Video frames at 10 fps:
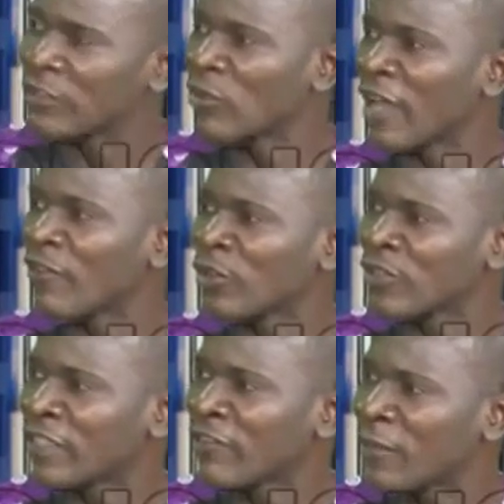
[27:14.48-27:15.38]
will have on
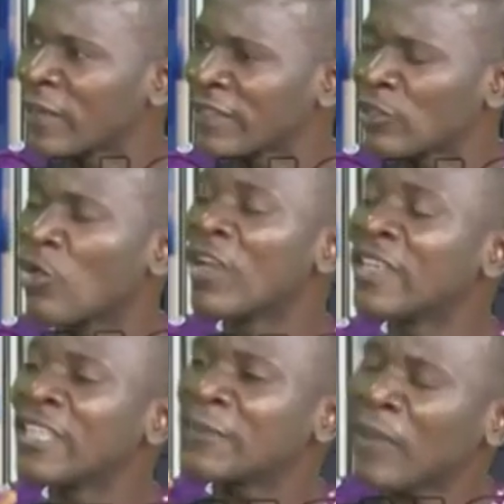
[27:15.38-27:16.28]
several persons. So right.
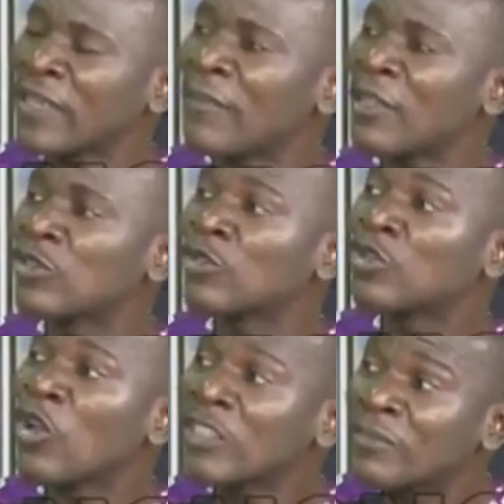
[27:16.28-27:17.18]
this pandemic should not